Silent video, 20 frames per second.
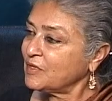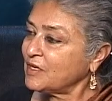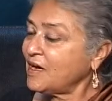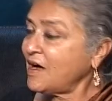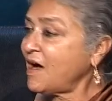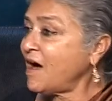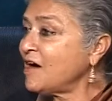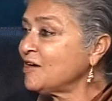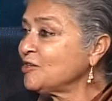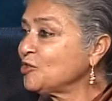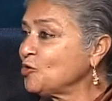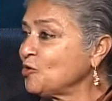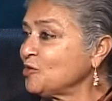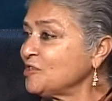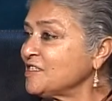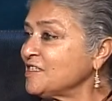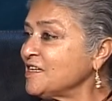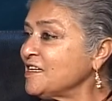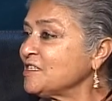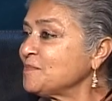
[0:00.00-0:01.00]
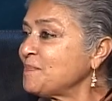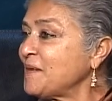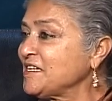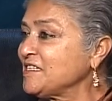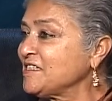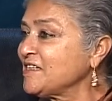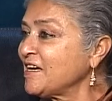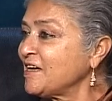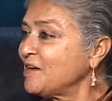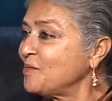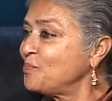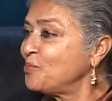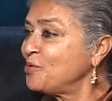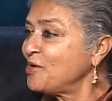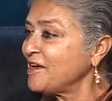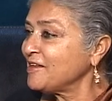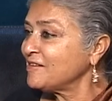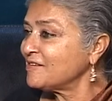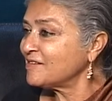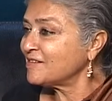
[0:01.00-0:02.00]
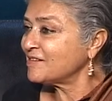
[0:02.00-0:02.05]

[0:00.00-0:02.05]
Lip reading: Atul says my second breath.